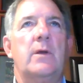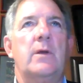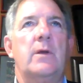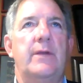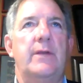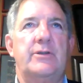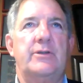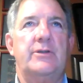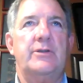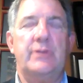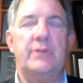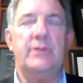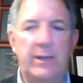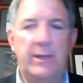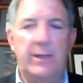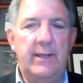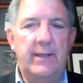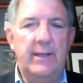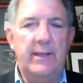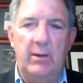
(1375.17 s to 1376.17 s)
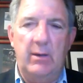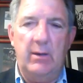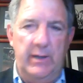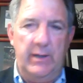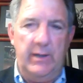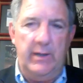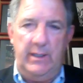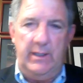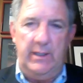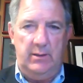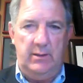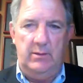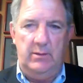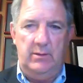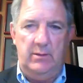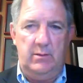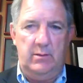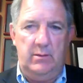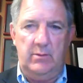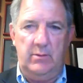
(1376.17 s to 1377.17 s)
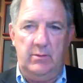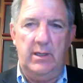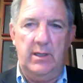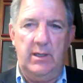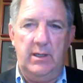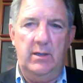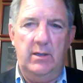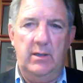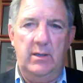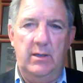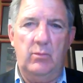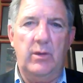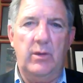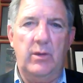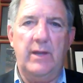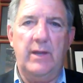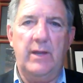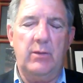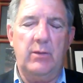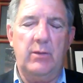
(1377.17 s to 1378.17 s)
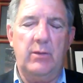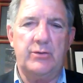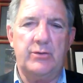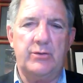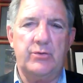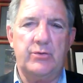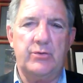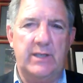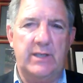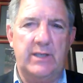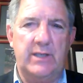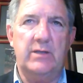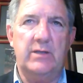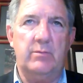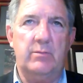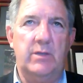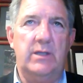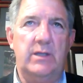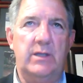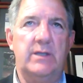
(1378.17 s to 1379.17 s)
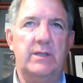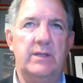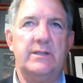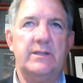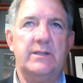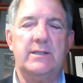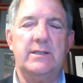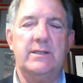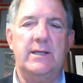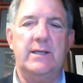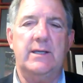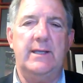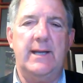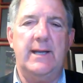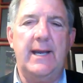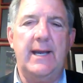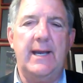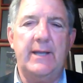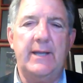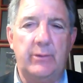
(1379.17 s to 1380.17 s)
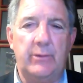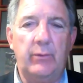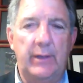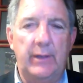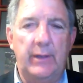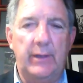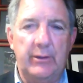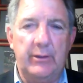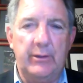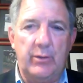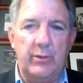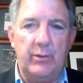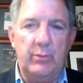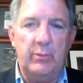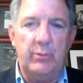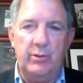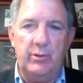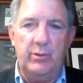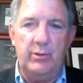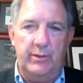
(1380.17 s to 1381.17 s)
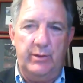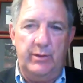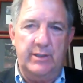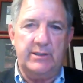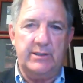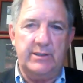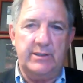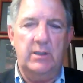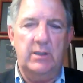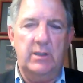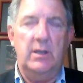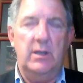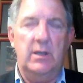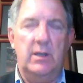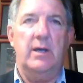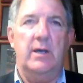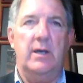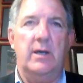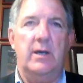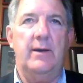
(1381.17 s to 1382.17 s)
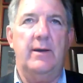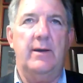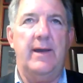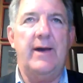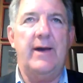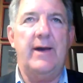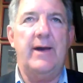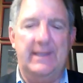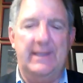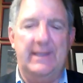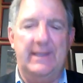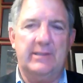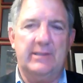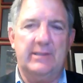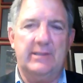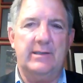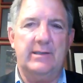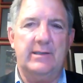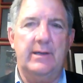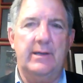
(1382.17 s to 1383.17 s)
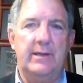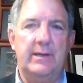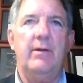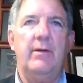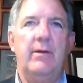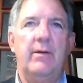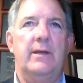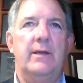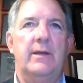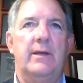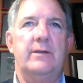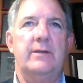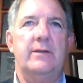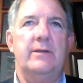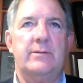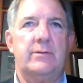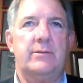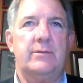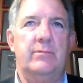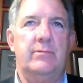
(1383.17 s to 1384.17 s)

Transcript: That shouldn't be that way, okay? And I think what you're saying to me is, and I totally agree with you with this, how to get there is